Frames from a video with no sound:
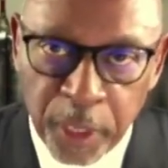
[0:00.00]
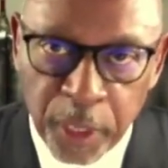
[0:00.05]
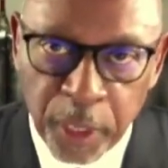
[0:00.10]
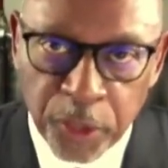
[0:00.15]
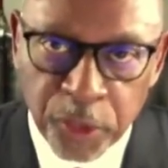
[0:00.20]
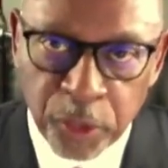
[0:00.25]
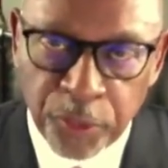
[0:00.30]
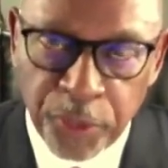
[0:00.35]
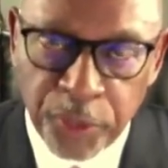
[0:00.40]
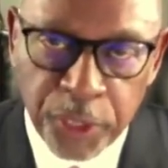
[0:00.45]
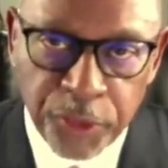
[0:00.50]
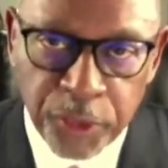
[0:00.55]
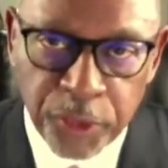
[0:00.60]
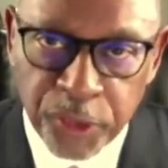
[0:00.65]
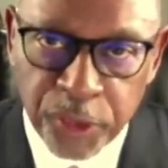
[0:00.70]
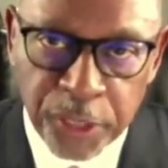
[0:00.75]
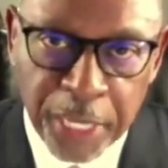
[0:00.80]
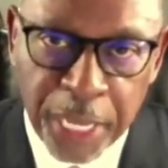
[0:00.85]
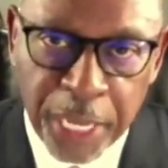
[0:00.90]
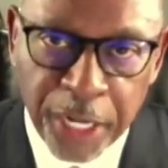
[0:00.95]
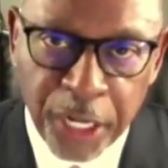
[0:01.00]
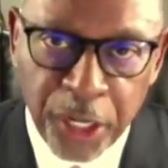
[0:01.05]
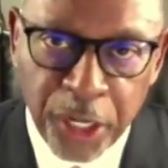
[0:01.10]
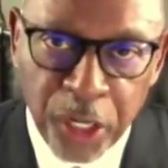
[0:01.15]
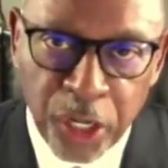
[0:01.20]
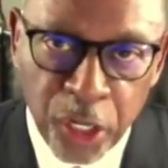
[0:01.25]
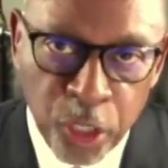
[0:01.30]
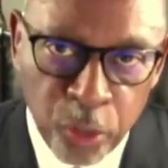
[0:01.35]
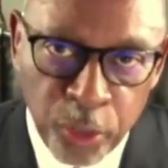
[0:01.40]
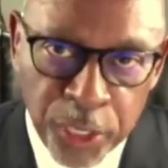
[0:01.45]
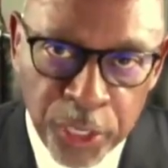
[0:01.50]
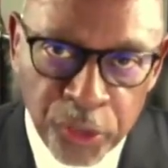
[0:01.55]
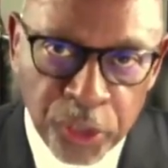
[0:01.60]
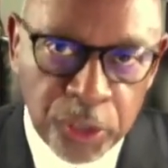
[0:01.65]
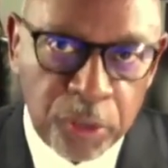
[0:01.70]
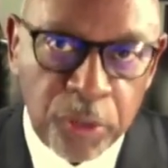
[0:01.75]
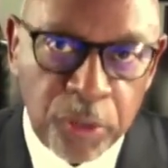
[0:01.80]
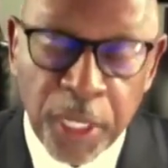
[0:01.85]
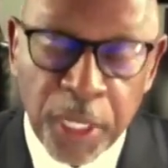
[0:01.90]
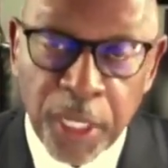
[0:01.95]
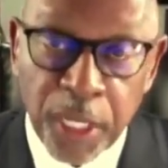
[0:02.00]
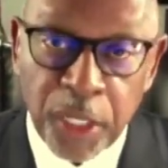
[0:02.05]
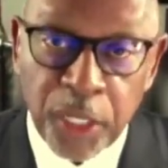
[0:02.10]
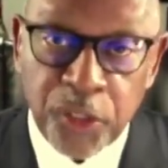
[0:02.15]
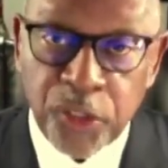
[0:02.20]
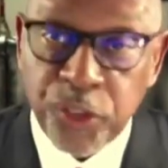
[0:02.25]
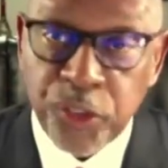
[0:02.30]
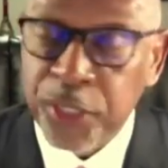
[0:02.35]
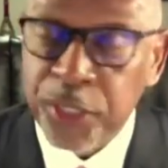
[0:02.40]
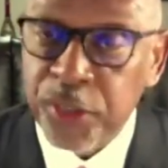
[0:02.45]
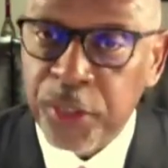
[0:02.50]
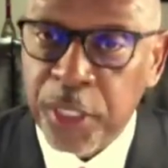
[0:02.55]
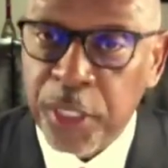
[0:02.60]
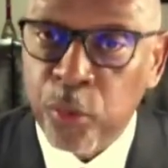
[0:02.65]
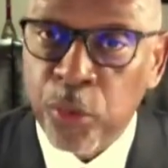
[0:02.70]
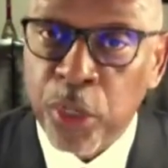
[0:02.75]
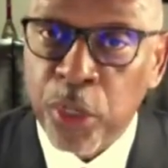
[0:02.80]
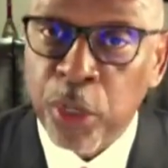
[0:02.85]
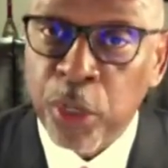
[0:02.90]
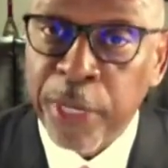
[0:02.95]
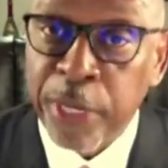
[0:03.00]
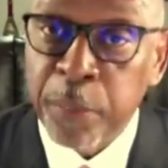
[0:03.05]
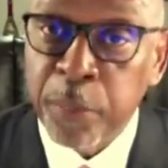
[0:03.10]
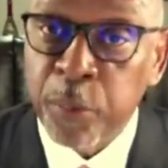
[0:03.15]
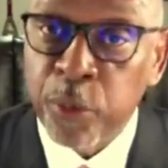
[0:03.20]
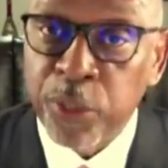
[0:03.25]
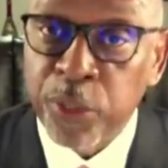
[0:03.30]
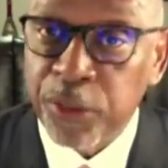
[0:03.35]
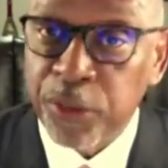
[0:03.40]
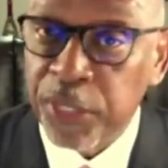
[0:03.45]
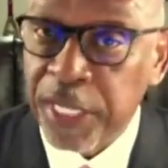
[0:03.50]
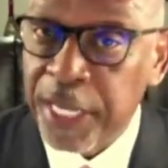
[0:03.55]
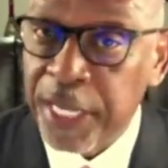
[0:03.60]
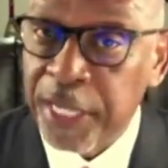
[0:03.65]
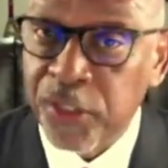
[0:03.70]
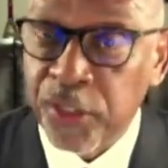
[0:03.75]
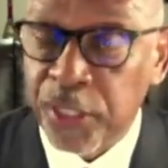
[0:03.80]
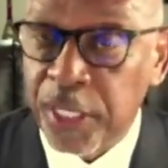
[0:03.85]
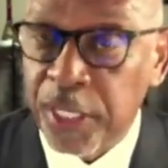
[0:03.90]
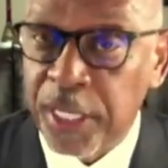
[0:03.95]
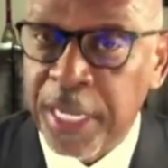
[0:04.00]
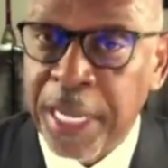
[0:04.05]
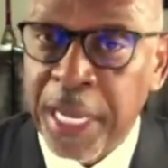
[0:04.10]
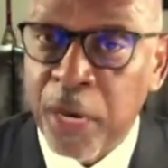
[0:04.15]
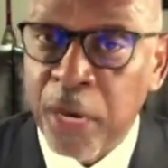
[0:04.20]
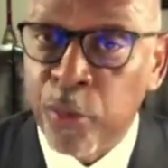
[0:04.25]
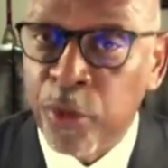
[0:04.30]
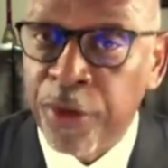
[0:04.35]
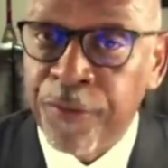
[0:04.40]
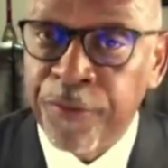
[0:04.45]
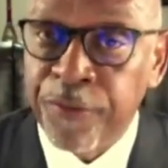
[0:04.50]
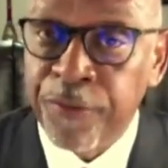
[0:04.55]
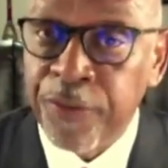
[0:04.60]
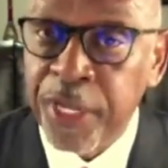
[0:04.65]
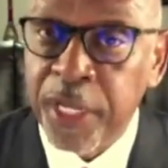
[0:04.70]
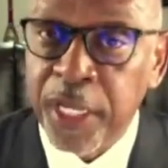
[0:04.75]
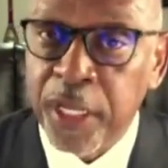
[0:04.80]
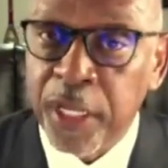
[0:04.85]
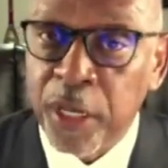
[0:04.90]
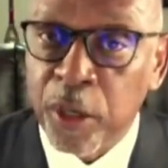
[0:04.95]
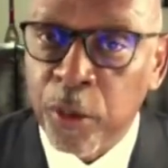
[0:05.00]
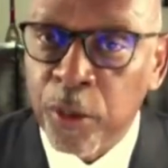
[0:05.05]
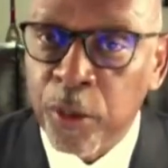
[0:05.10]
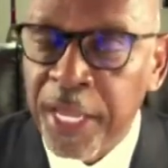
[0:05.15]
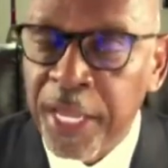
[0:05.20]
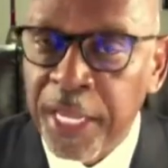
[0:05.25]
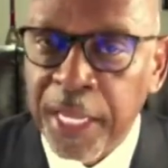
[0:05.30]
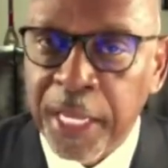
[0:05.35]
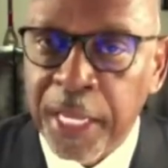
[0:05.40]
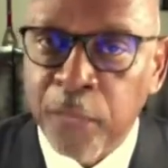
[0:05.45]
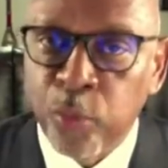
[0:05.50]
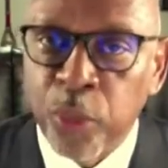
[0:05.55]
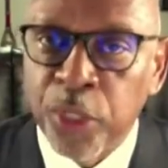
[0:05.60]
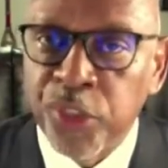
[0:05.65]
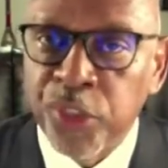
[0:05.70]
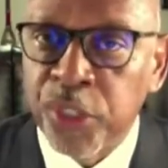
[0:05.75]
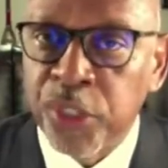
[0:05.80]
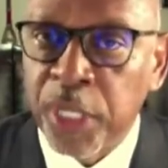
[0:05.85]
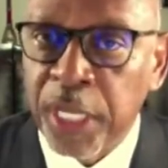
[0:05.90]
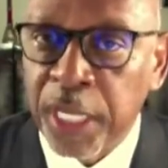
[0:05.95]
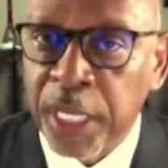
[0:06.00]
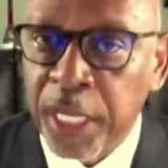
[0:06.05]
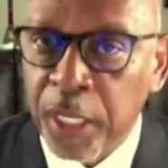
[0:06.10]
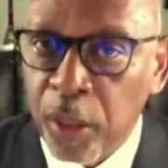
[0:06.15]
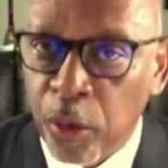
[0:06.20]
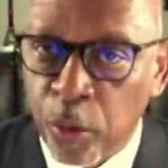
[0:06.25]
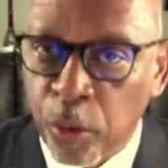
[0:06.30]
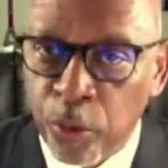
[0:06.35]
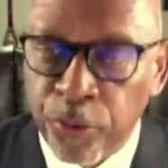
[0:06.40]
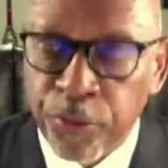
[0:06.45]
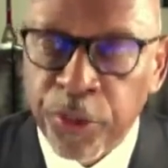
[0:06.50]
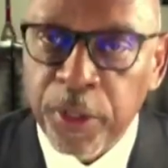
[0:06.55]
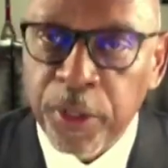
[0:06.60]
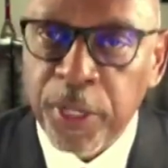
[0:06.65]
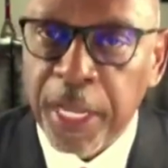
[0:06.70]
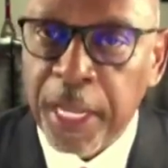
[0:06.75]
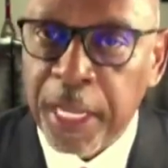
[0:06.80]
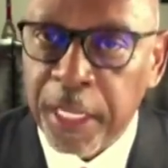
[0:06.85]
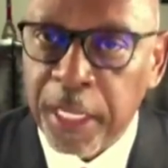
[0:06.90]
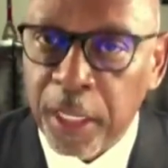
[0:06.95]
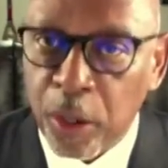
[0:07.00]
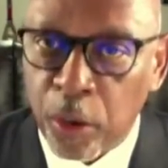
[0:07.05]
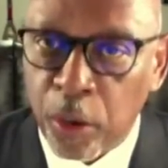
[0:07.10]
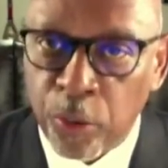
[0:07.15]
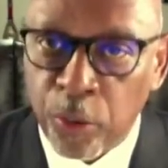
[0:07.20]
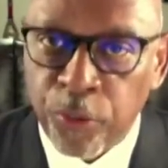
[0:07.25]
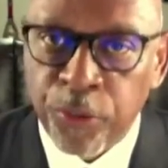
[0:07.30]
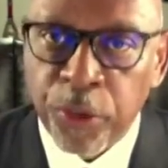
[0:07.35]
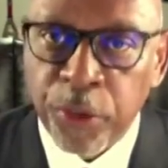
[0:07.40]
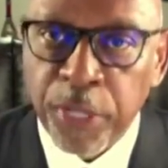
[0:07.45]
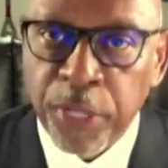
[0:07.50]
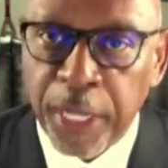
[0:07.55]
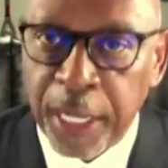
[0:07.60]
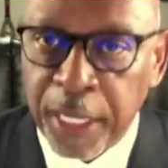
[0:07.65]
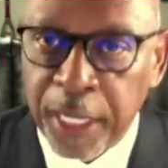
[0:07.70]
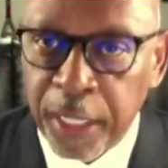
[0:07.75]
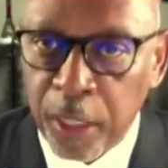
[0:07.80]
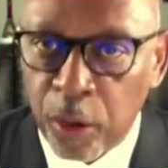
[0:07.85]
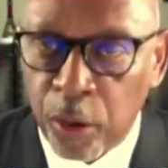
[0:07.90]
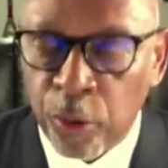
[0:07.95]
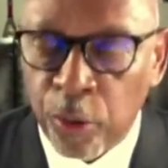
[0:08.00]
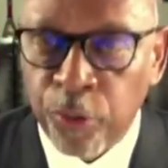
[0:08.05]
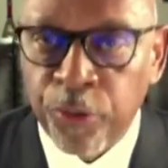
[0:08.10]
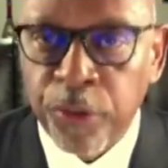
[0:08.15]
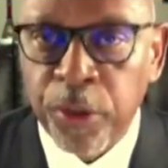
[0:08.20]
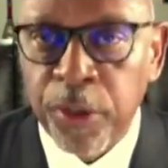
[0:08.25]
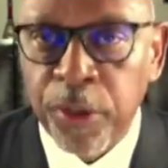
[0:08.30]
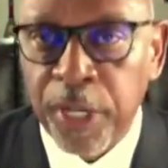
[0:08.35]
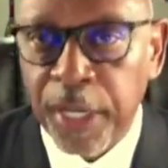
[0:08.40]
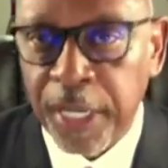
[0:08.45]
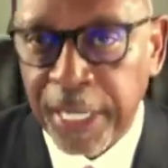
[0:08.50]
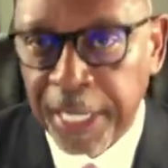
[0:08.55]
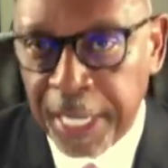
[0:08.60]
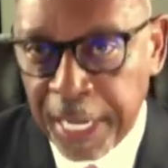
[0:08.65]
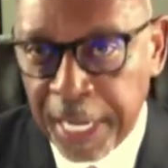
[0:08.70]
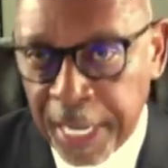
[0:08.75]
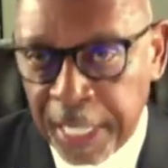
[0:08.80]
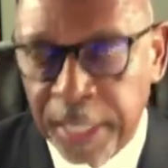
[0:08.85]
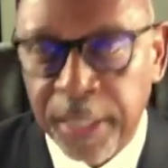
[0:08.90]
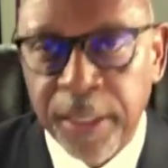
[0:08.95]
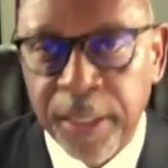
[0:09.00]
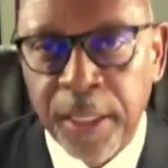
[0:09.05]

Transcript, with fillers: So, this is not a new issue. It's just that we're able to catch it now on video, and we're seeing it over and over and over again.